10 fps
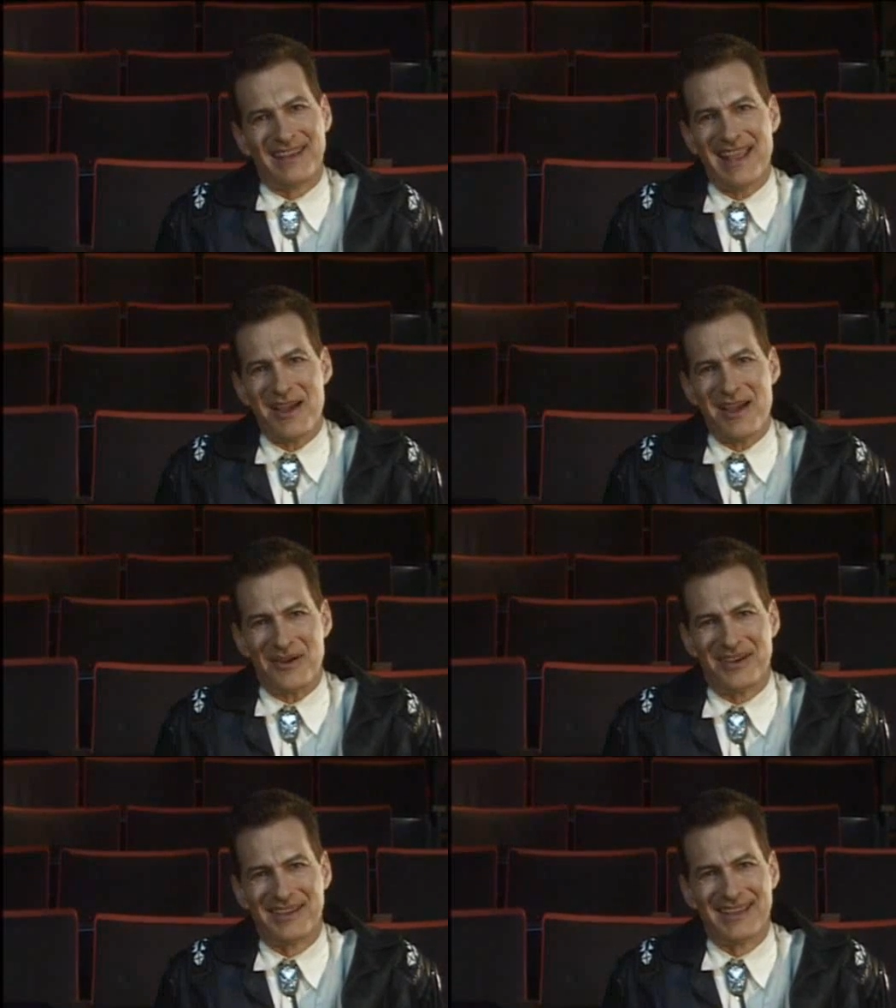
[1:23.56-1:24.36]

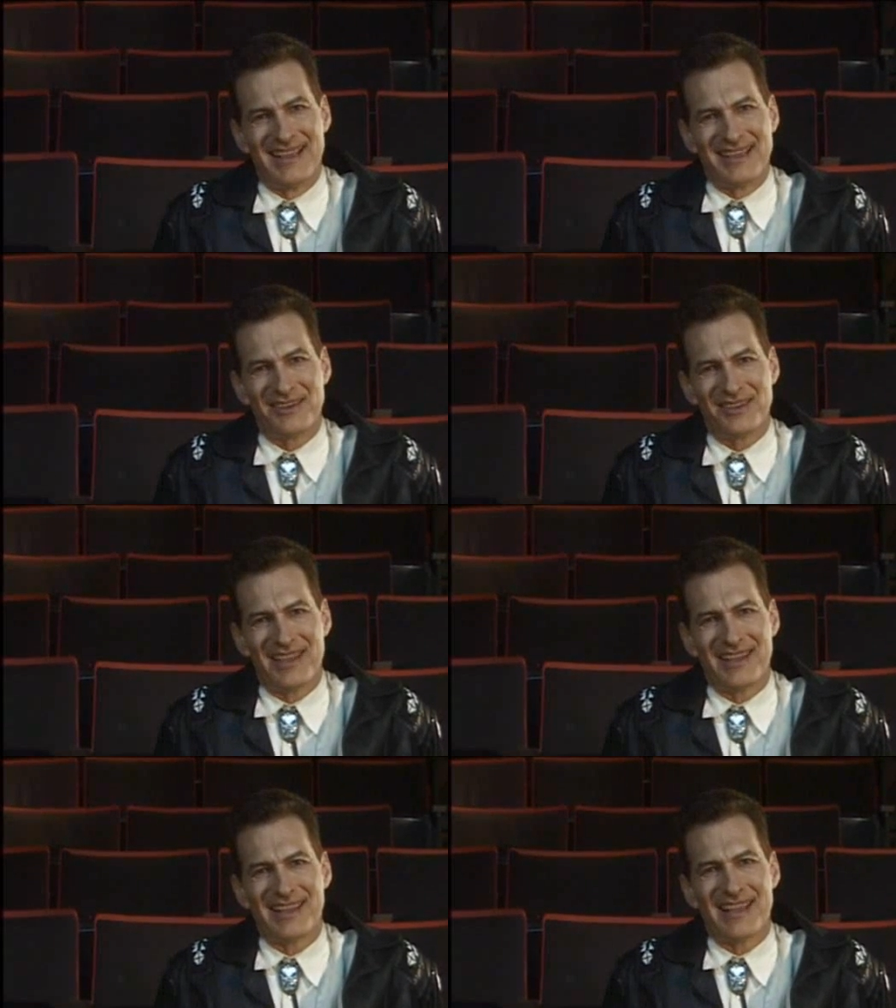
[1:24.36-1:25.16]
Now, you're
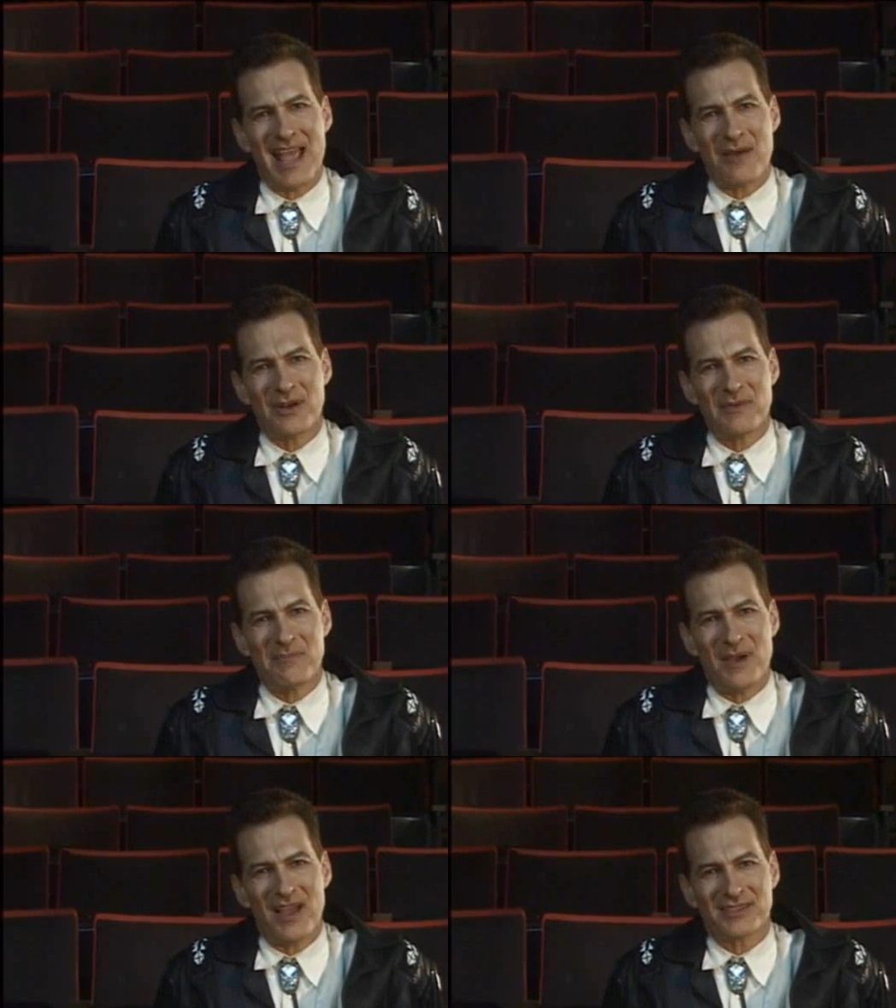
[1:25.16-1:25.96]
thinking, how would it
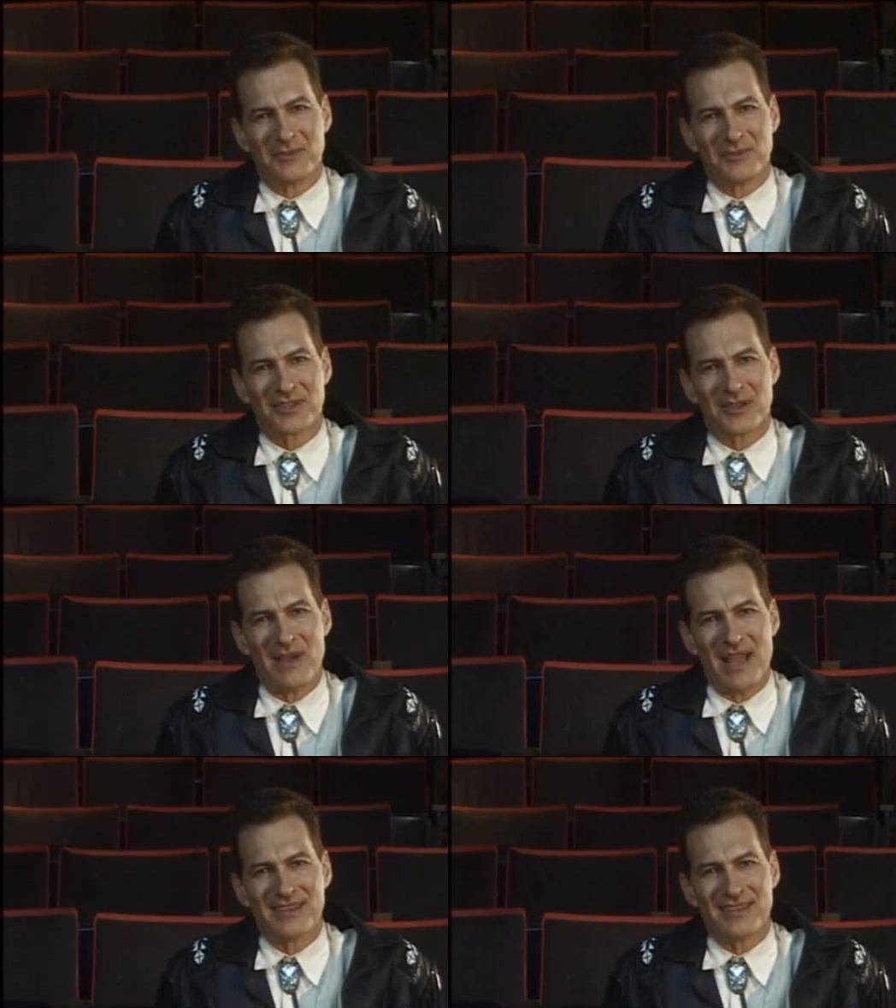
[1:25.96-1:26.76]
be possible to
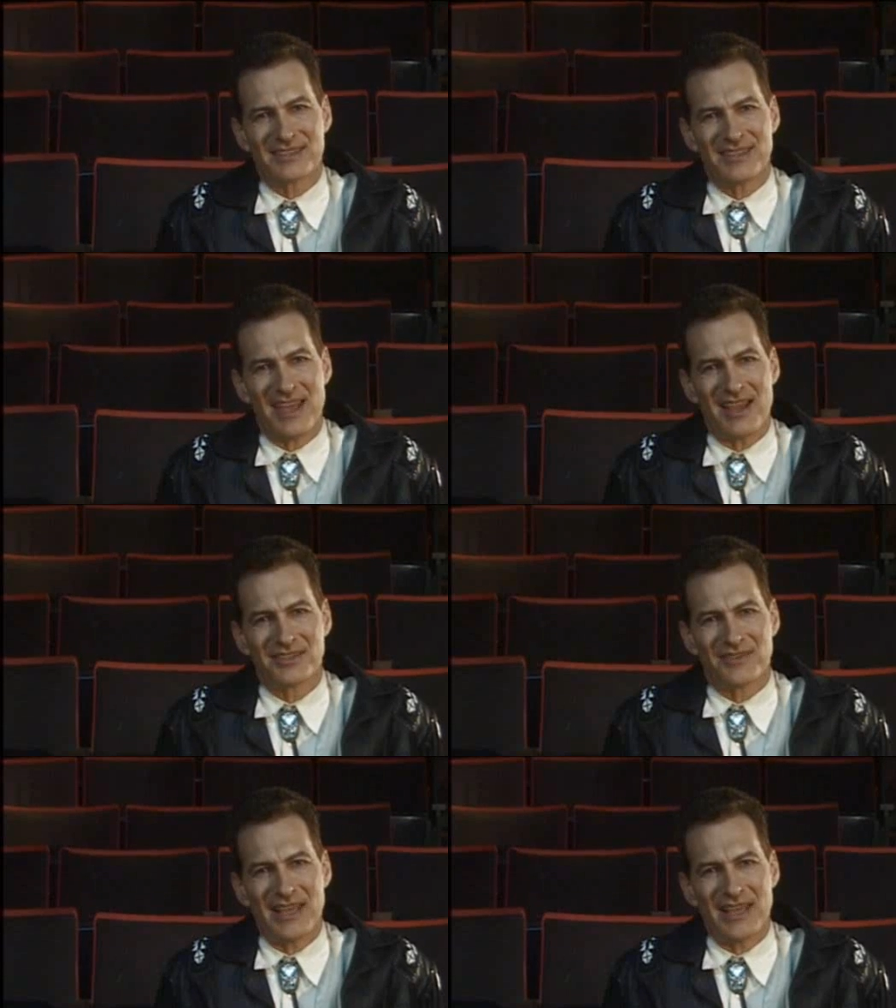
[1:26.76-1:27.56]
combine the
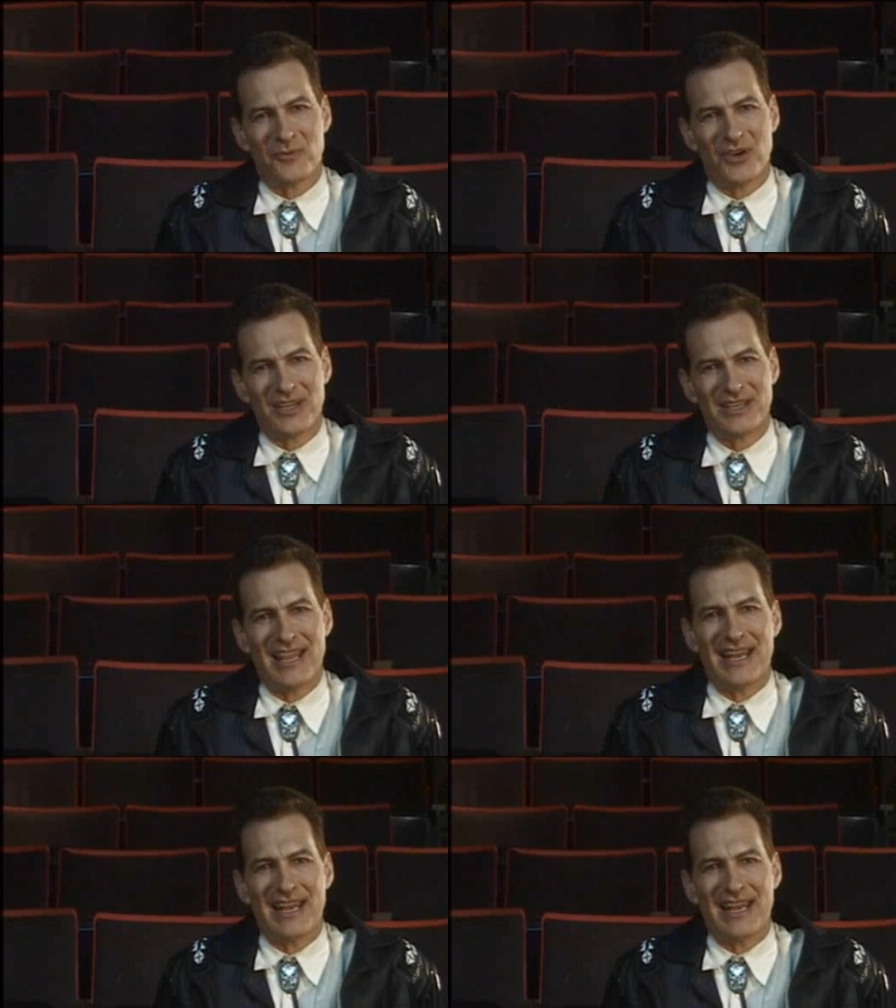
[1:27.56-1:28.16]
styles of Ed Wood